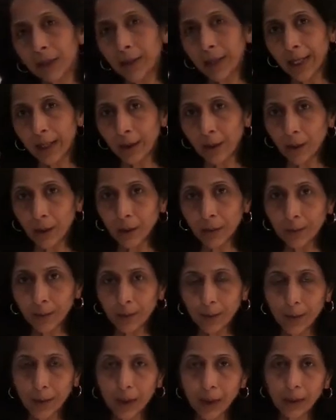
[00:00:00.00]
So I hope
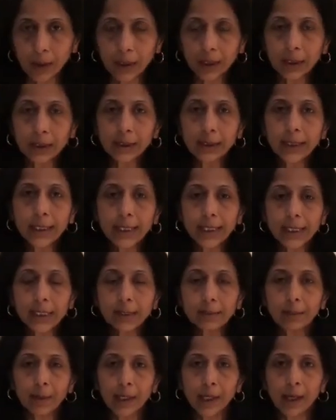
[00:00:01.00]

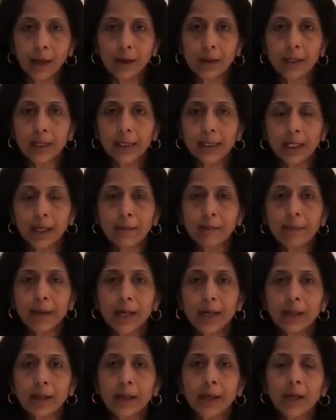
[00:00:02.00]
this particular
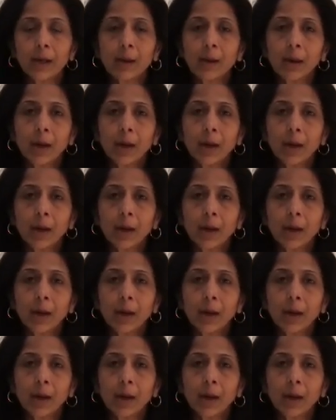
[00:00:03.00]
segment and